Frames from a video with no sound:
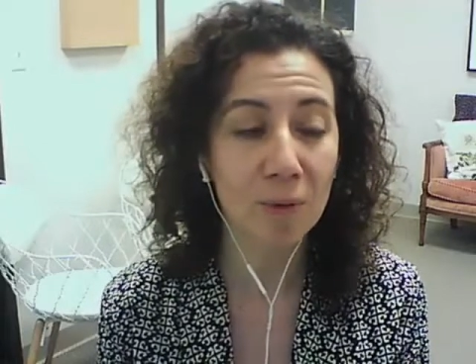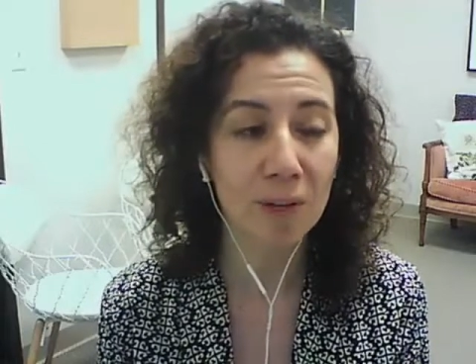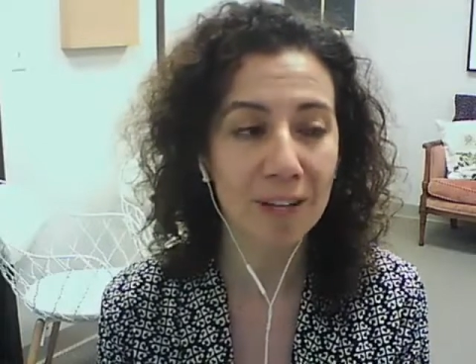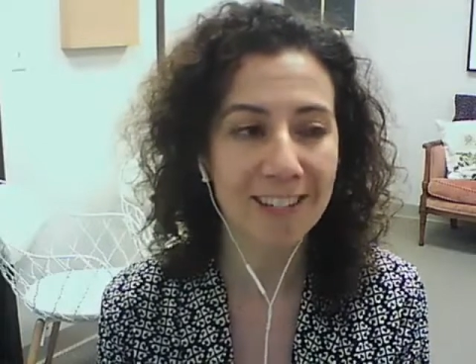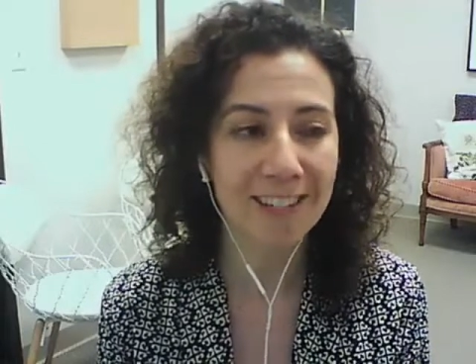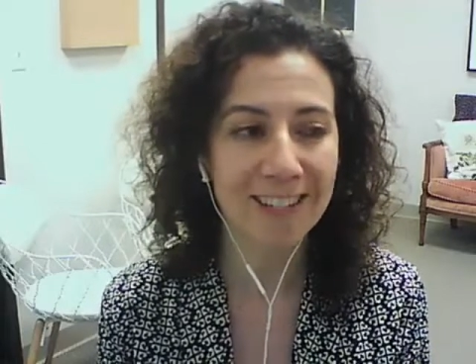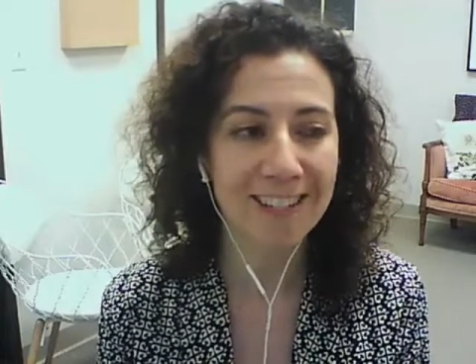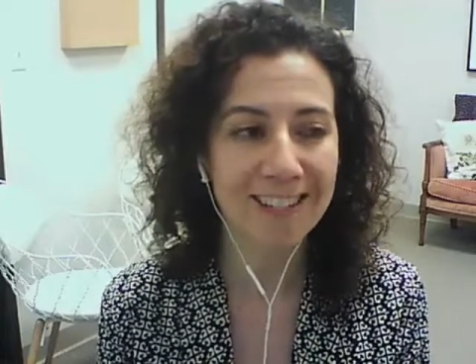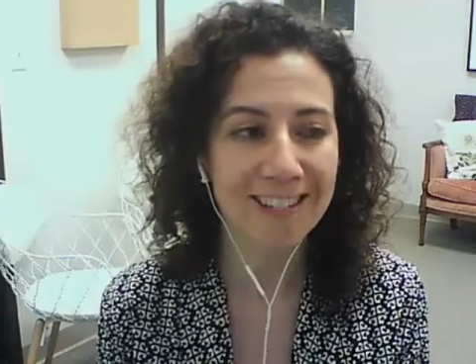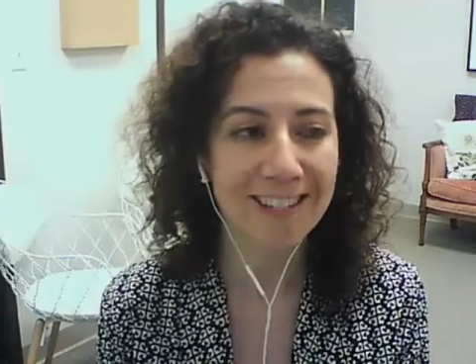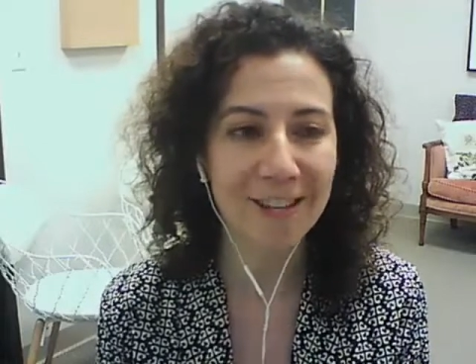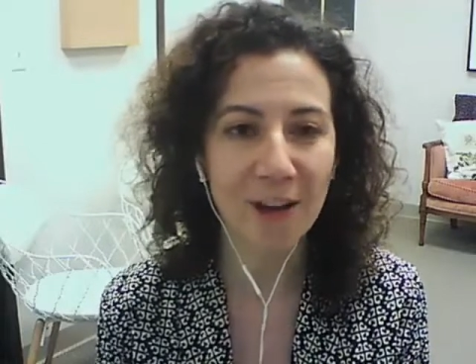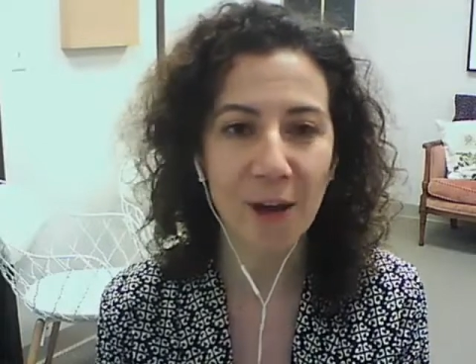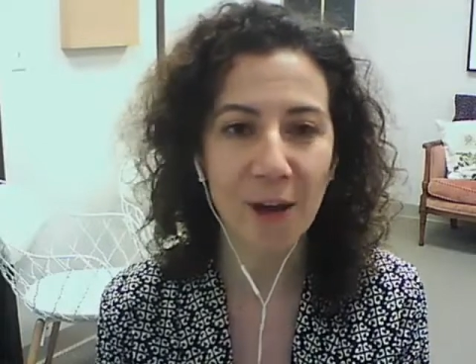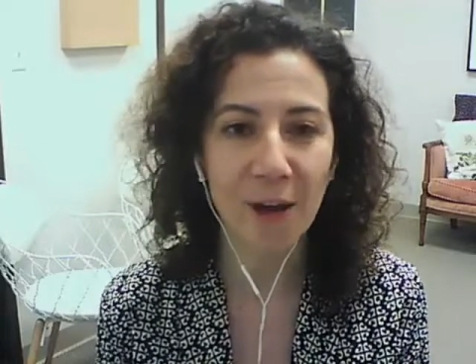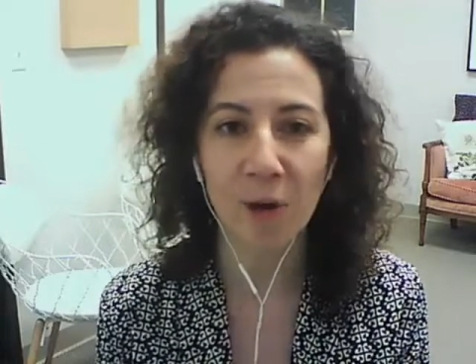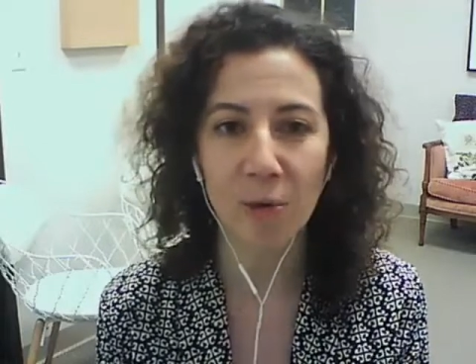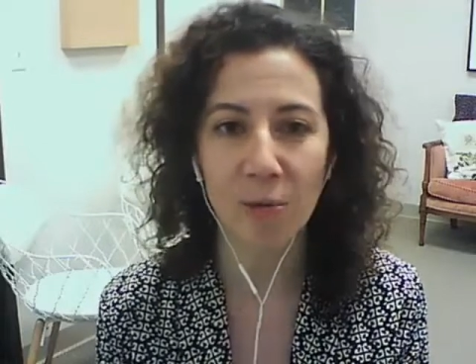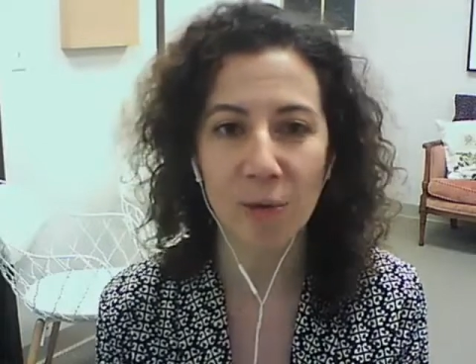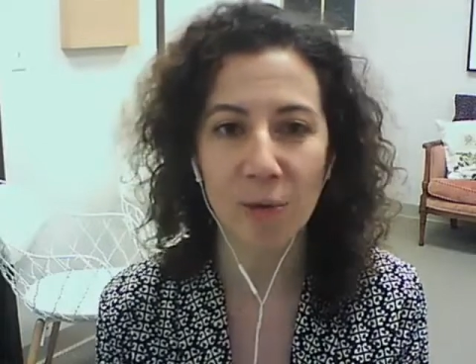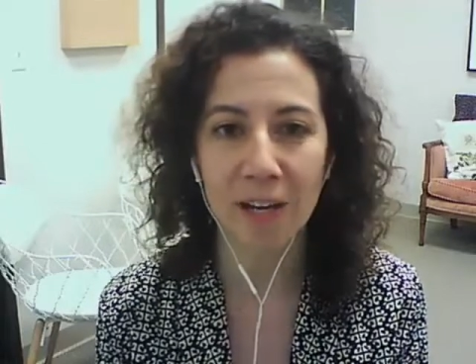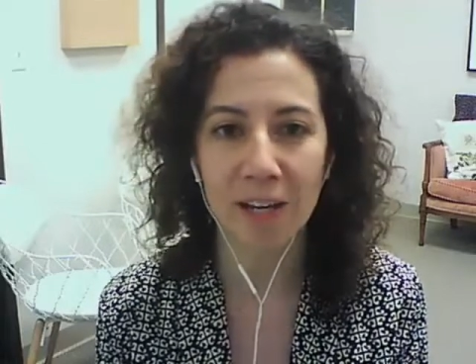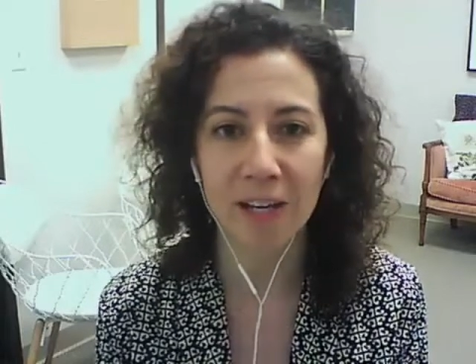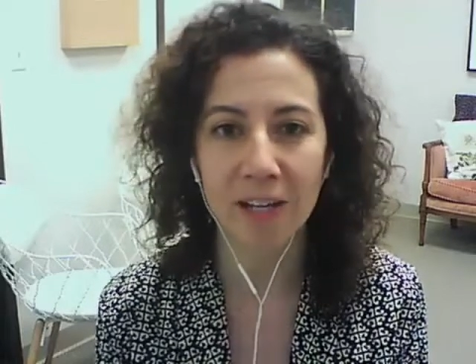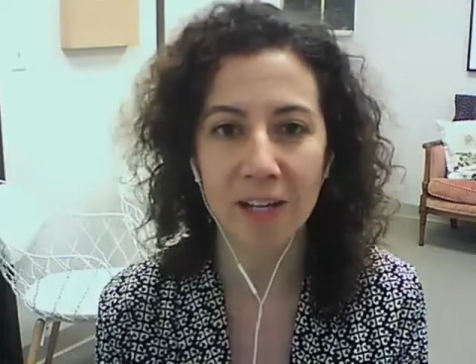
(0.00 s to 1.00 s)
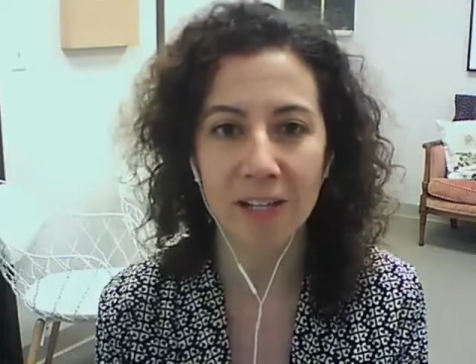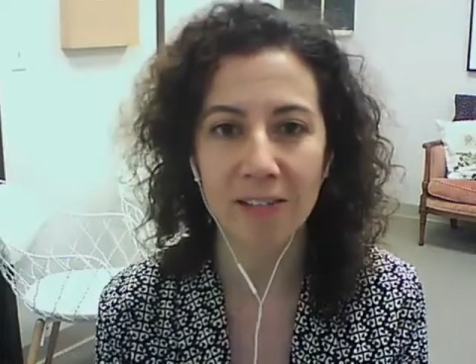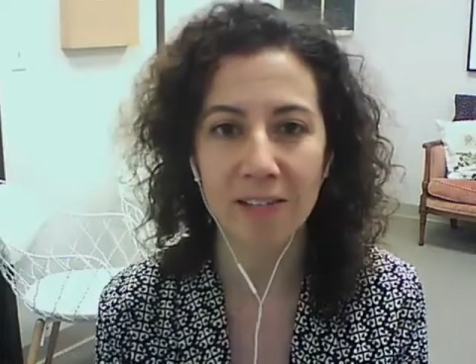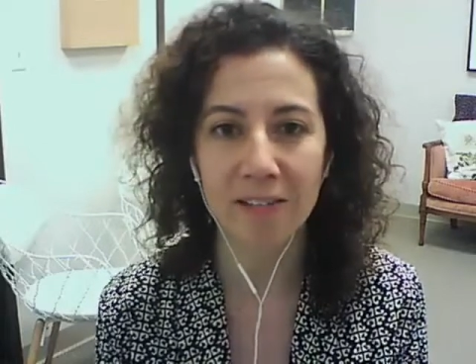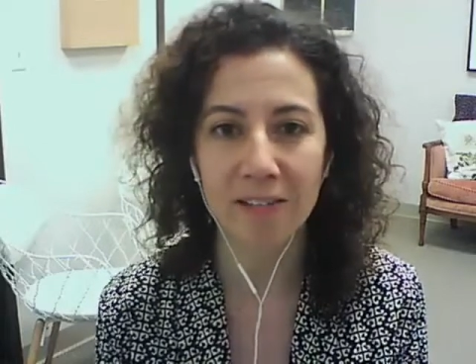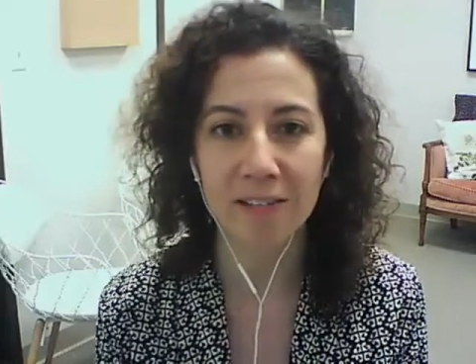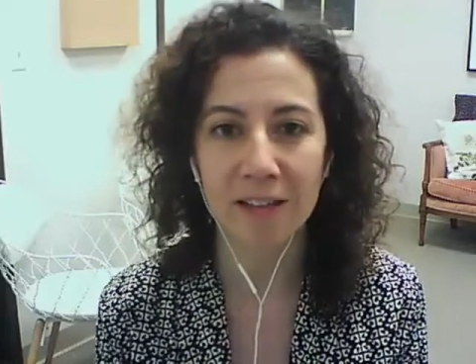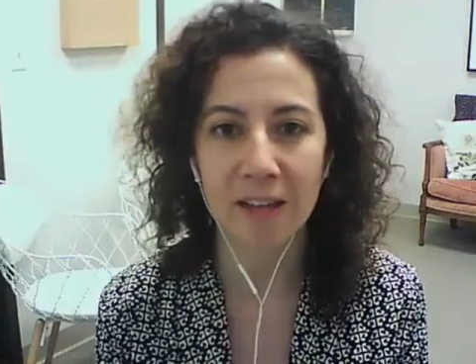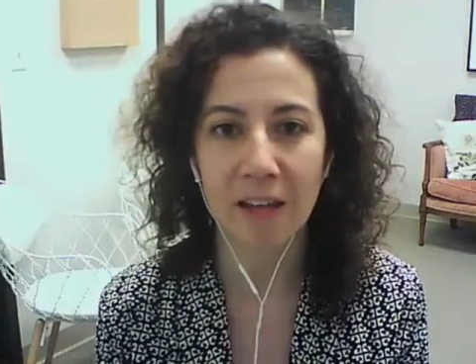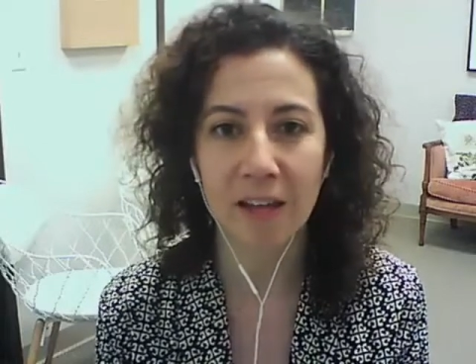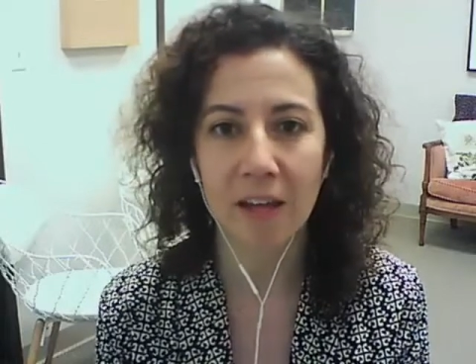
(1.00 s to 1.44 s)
is always